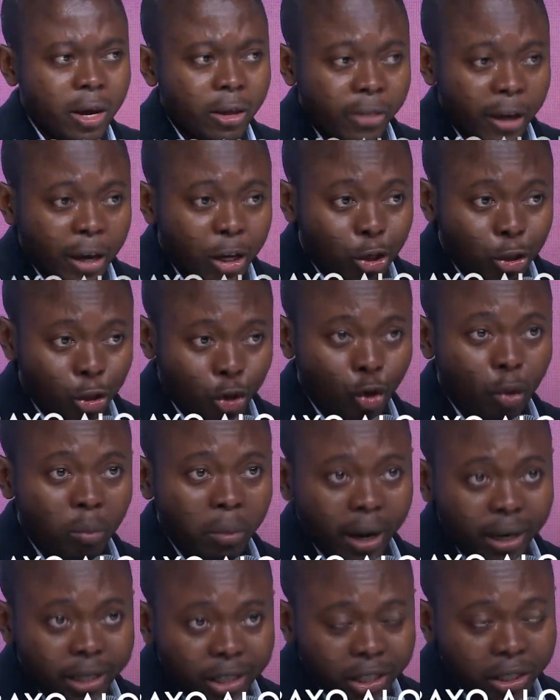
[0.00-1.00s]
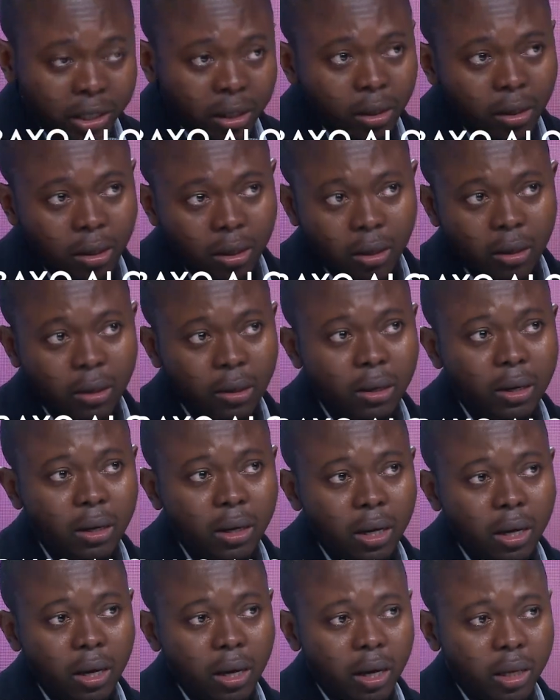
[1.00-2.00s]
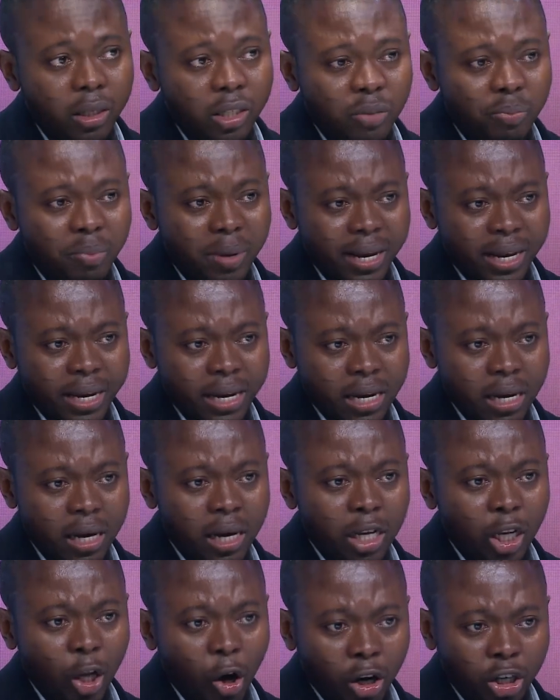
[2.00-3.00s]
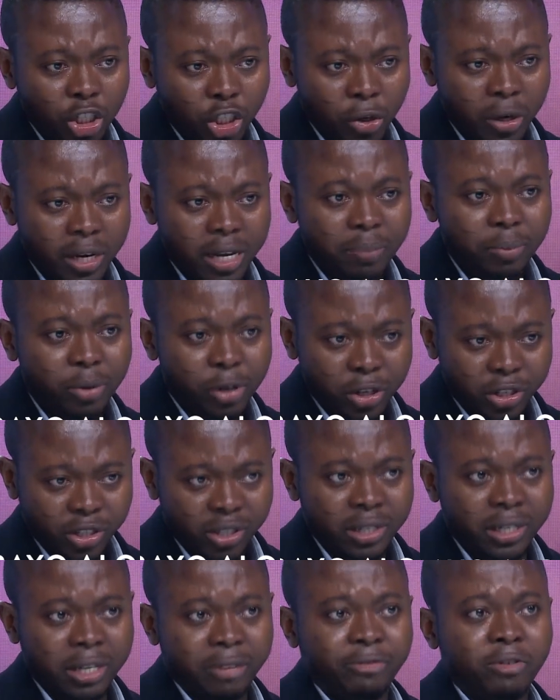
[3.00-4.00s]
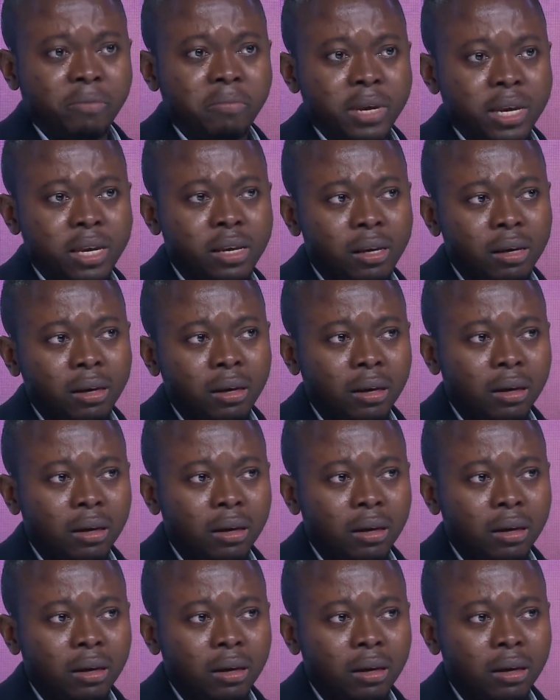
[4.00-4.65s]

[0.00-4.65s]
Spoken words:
Thank you so much. It's been a long journey personally for me.